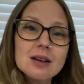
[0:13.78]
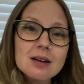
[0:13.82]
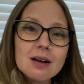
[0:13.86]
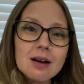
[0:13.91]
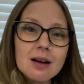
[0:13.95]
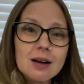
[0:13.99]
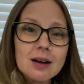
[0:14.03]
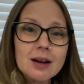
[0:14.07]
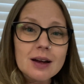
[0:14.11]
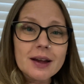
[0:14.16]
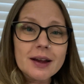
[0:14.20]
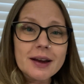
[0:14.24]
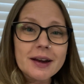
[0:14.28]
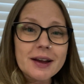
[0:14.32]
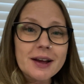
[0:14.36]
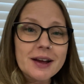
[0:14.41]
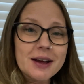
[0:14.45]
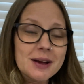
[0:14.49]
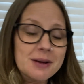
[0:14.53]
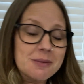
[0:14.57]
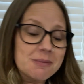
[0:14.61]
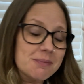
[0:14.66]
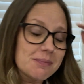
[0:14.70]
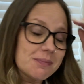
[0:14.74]

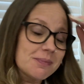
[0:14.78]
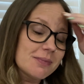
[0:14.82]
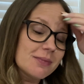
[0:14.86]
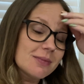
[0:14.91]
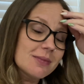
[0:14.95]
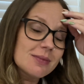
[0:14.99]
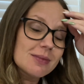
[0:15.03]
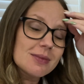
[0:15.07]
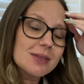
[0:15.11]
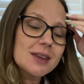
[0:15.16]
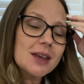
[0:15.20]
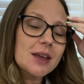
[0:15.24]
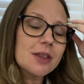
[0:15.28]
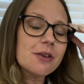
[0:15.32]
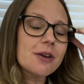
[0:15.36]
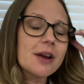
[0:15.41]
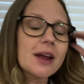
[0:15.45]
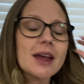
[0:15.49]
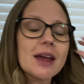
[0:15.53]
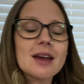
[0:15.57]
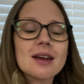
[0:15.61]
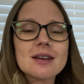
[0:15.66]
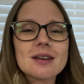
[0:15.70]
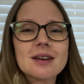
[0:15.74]
on the other
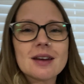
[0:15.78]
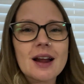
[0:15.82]
hand,